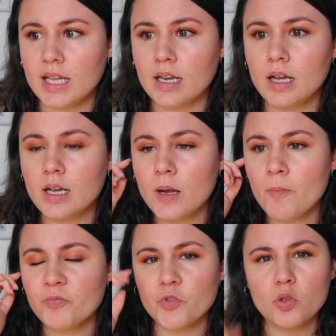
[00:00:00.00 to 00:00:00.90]
And
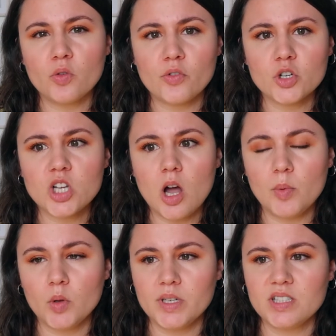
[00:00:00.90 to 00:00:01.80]
for the first
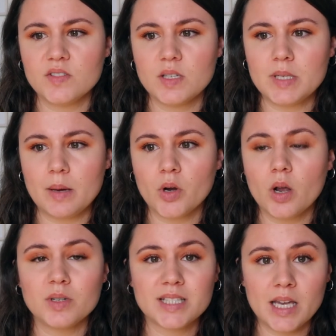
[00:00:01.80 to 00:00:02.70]
couple weeks of
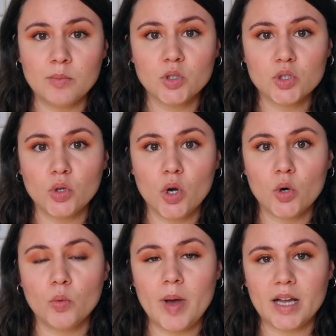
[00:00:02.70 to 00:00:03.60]
September, I was able to
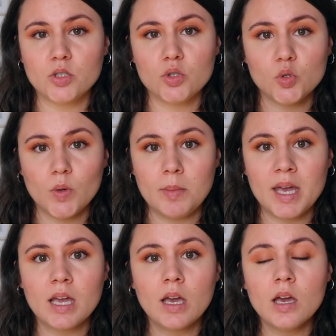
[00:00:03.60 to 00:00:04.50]
go back to
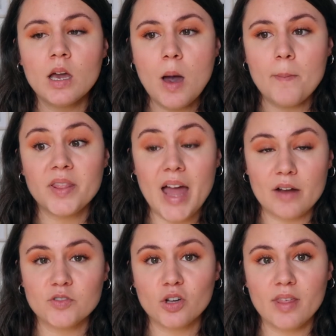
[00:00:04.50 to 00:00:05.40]
swimming. But
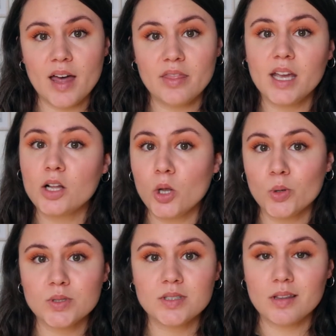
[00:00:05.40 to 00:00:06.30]
after that, they
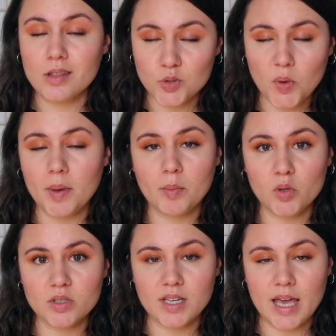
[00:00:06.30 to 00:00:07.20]
closed the swimming
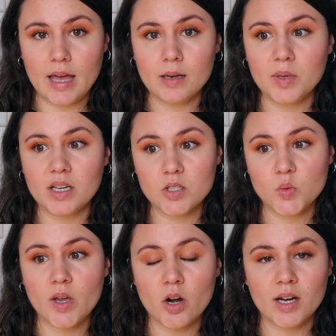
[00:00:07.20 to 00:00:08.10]
pools again
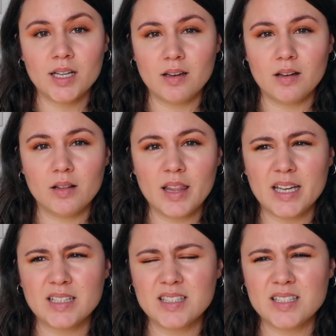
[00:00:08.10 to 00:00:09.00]
because we are in a
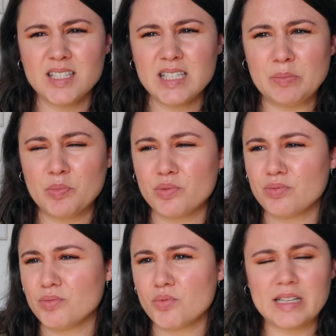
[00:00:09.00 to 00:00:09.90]
like deep
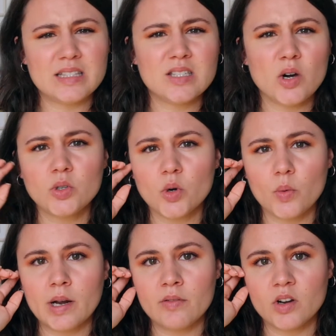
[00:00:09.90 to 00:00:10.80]
red zone
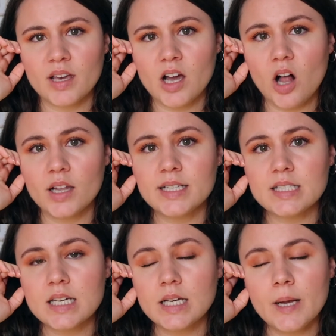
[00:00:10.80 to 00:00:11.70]
or whatever they call
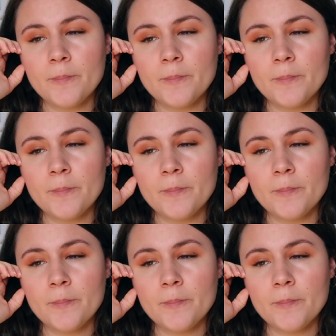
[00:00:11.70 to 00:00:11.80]
it.